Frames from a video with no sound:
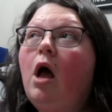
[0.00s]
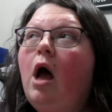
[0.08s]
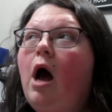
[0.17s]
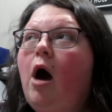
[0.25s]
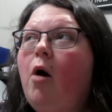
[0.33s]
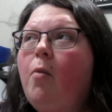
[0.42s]

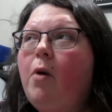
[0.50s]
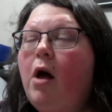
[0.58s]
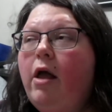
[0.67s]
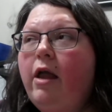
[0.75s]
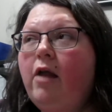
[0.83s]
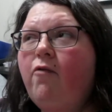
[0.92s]
I'll
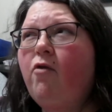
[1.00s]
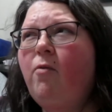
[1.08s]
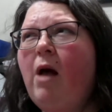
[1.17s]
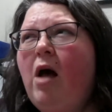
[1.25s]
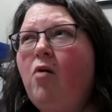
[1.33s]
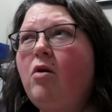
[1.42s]
probably get it for a
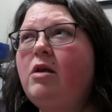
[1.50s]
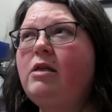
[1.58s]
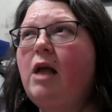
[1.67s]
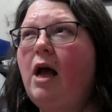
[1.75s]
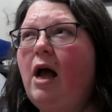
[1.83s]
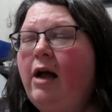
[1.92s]
while because
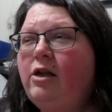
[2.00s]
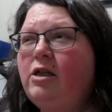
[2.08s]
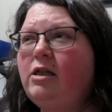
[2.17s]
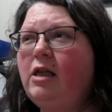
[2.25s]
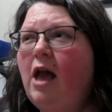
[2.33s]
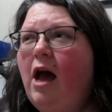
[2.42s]
I
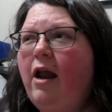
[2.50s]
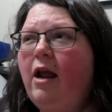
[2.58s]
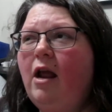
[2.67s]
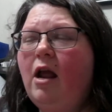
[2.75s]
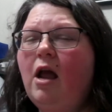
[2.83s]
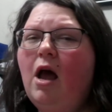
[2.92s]
just got
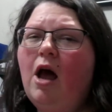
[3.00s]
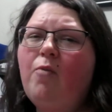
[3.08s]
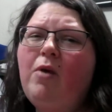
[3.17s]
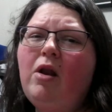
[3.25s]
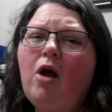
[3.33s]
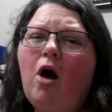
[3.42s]
it. I've
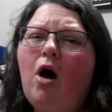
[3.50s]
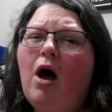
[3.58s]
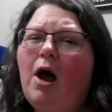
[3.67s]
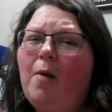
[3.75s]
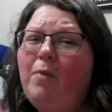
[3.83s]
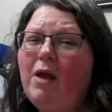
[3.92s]
been
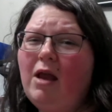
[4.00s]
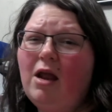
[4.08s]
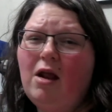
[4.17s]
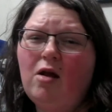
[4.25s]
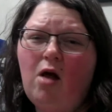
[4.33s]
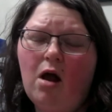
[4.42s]
I've been
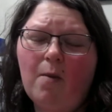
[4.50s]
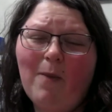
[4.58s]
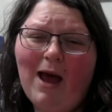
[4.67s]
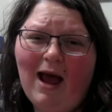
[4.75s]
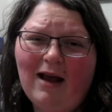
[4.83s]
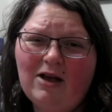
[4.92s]
getting a lot of
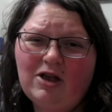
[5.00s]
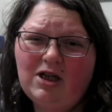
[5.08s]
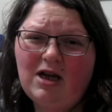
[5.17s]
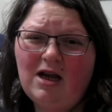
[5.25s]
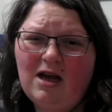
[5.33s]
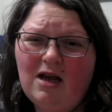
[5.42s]

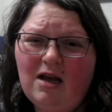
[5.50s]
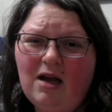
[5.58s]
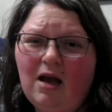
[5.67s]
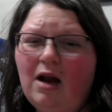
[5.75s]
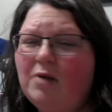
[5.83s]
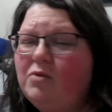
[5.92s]
packaging
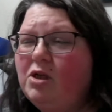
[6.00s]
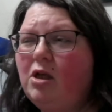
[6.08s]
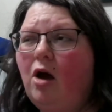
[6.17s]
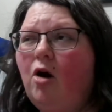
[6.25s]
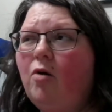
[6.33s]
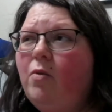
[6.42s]
and I'm just
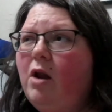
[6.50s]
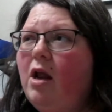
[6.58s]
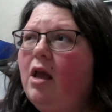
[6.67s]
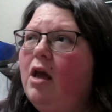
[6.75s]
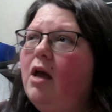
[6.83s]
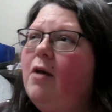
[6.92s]
opening
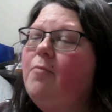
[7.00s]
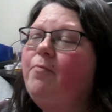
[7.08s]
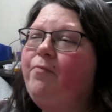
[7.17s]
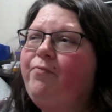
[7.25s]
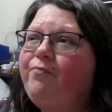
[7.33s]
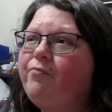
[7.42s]
it.
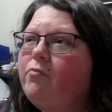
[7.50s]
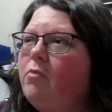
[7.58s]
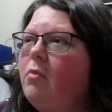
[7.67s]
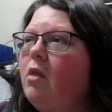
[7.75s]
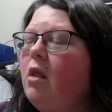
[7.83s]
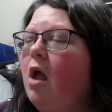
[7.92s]

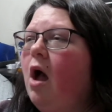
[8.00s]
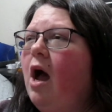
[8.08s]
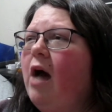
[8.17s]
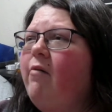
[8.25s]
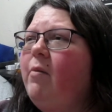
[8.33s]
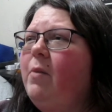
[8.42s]
I
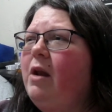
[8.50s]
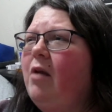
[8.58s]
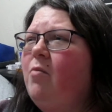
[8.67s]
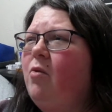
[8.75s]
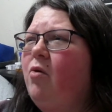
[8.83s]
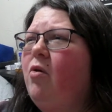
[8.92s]
haven't been
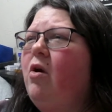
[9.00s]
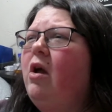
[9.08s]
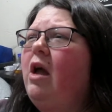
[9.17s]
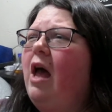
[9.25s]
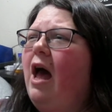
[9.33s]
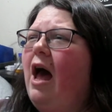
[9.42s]
able I